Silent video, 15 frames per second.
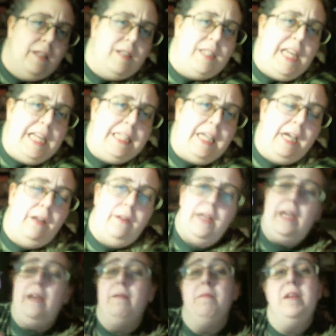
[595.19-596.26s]

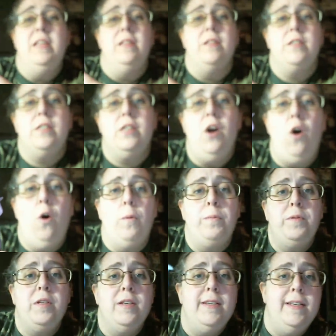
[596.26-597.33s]
detailing in the
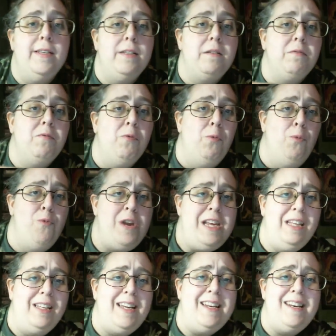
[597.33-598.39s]
sculpt is
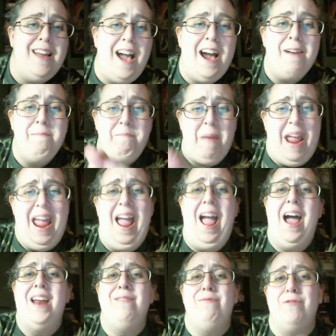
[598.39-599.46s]
really not
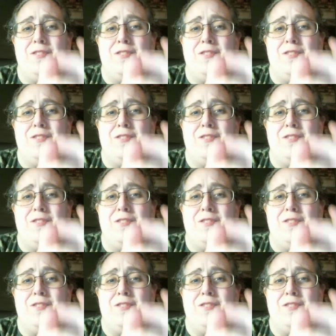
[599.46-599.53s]
bad for